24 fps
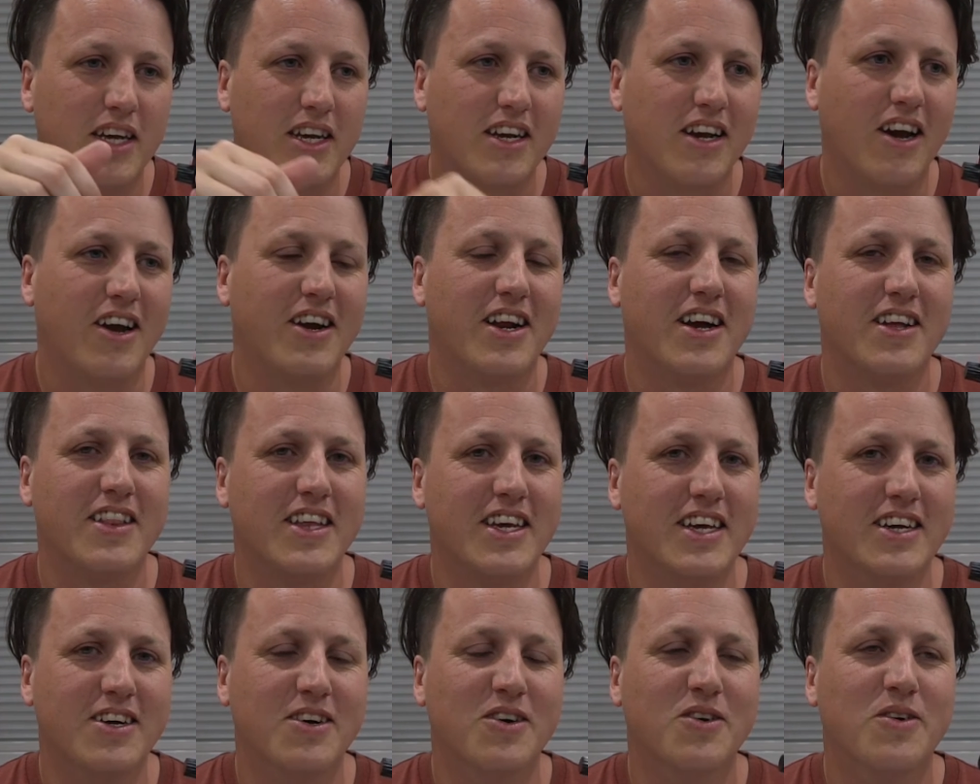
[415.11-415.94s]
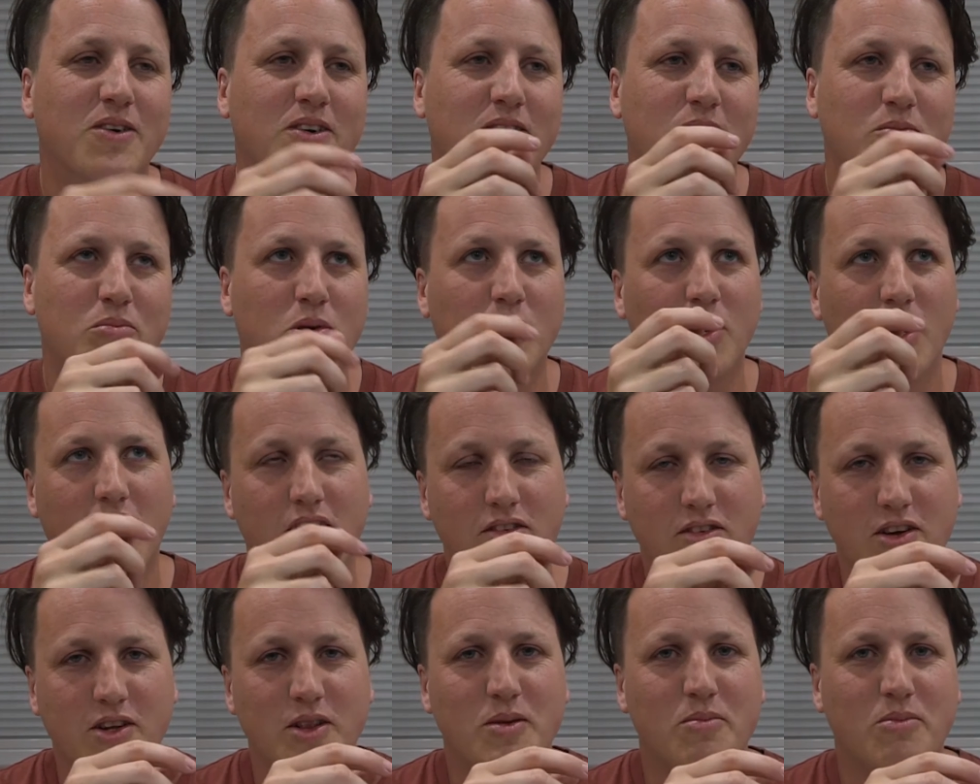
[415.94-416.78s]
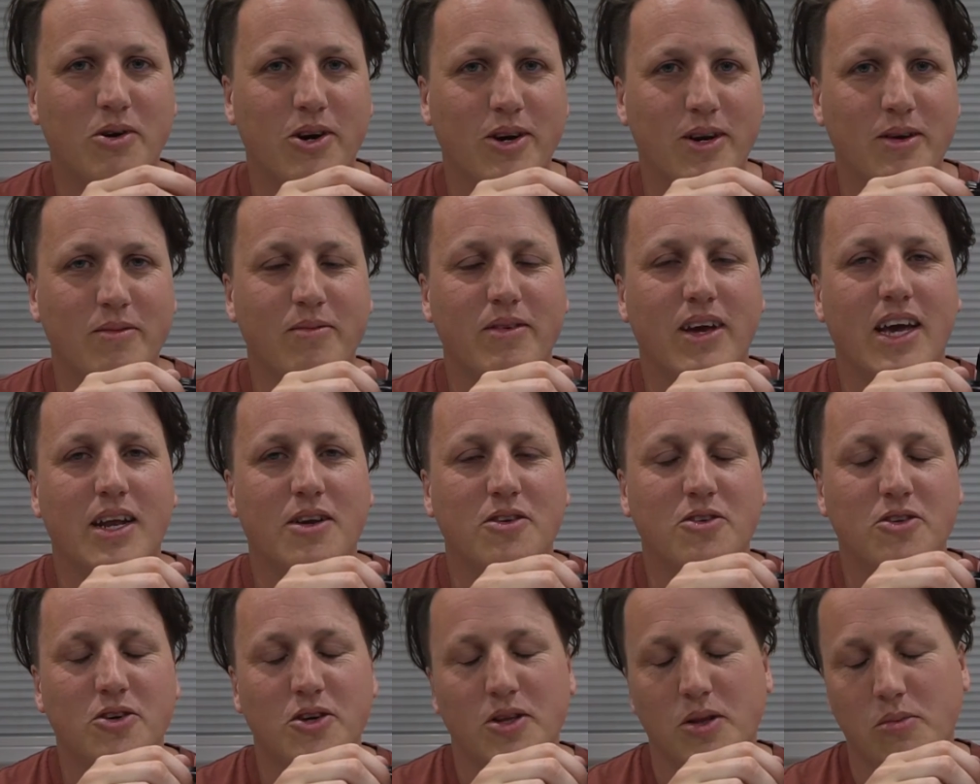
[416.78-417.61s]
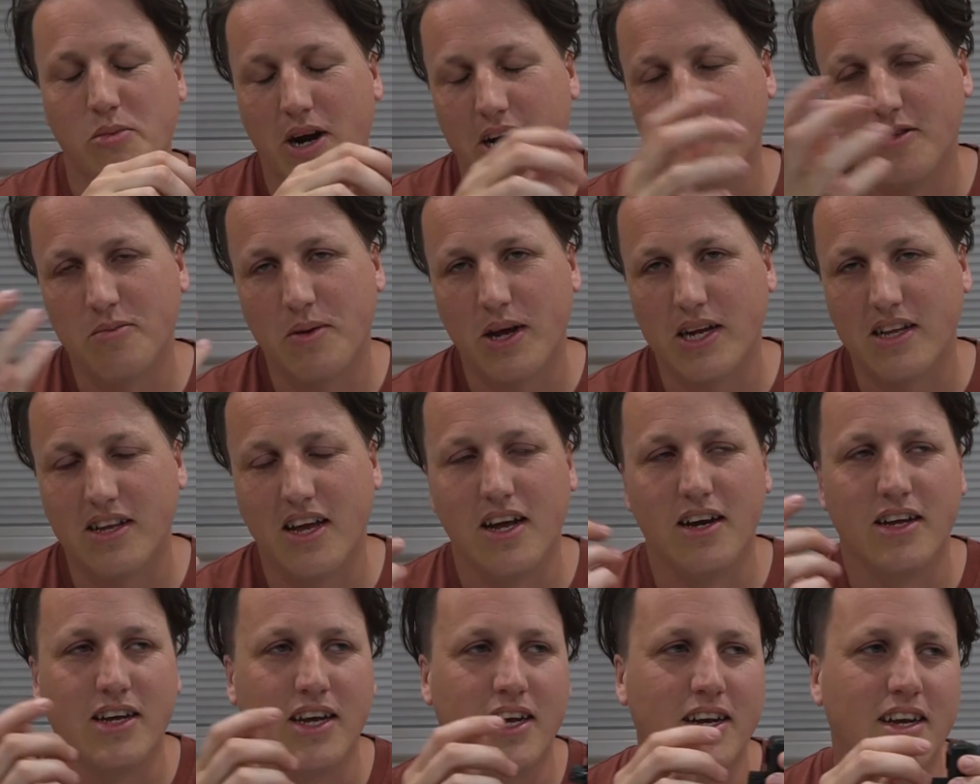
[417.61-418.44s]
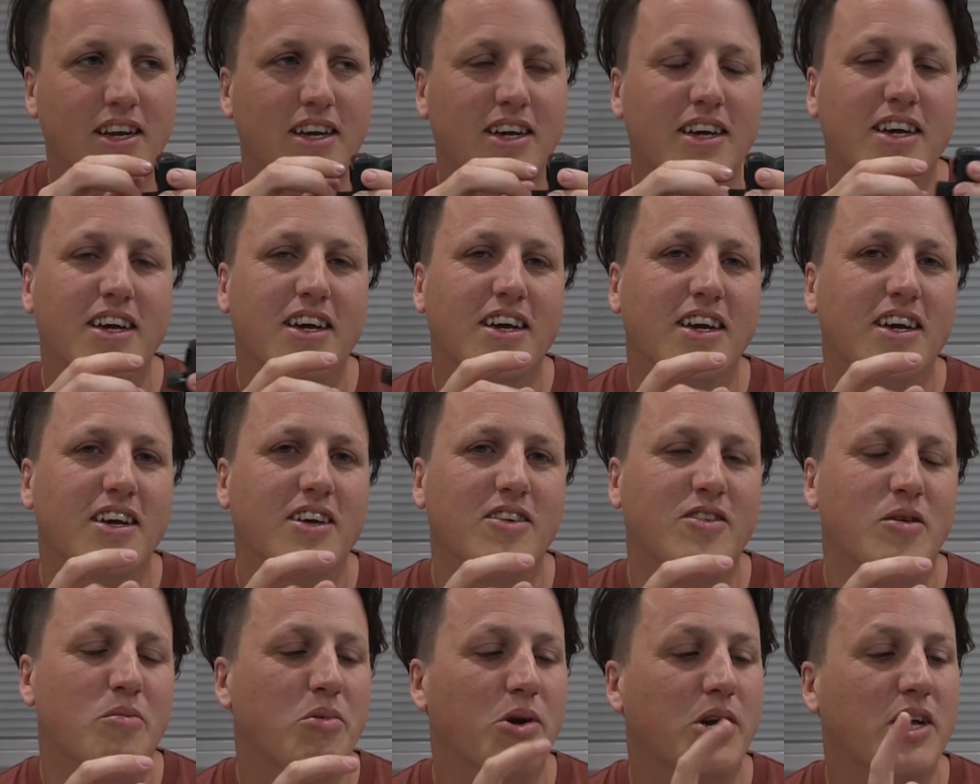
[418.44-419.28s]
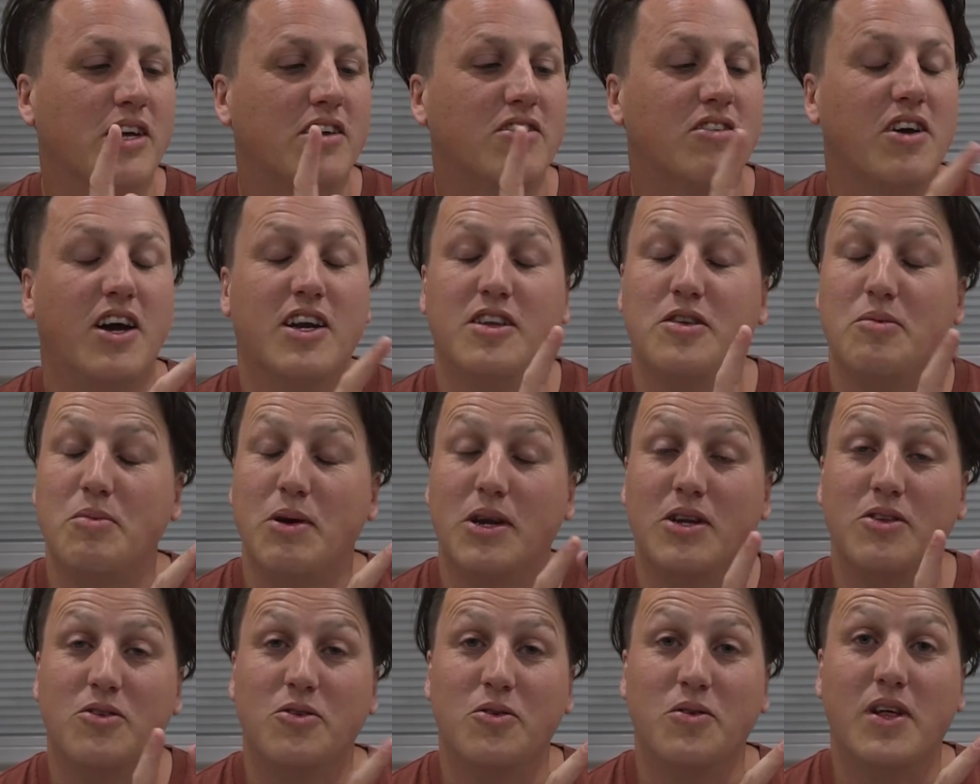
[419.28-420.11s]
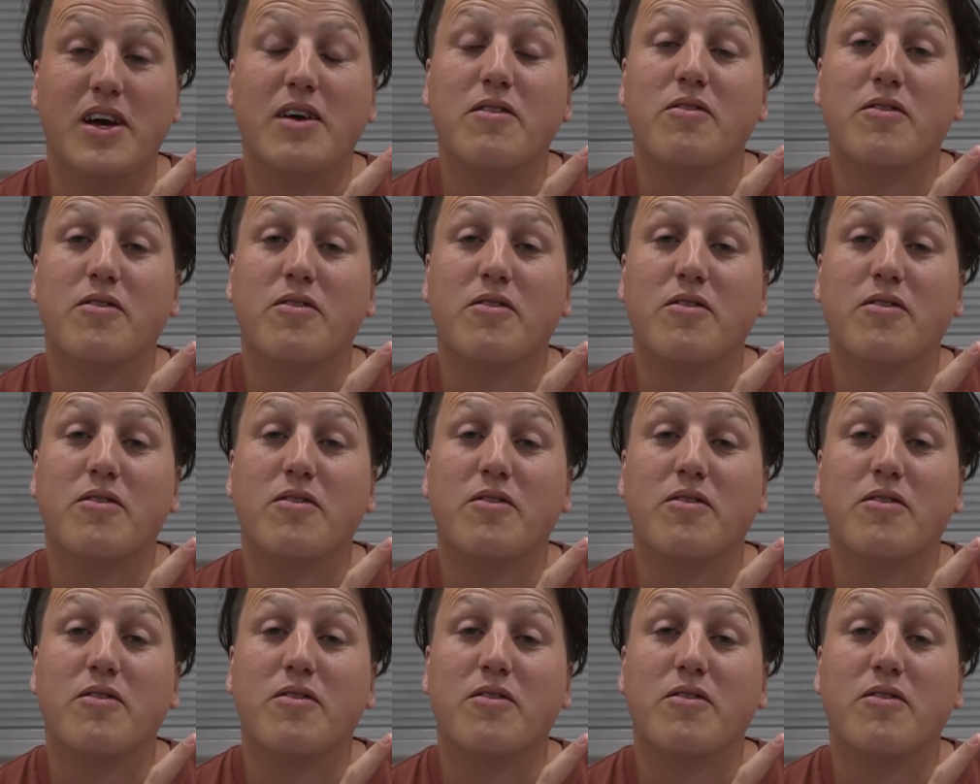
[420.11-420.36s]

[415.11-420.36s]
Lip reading: go down the hill, pull over at the bottom and turn the brakes back down again. So I'm pretty excited to be able to do that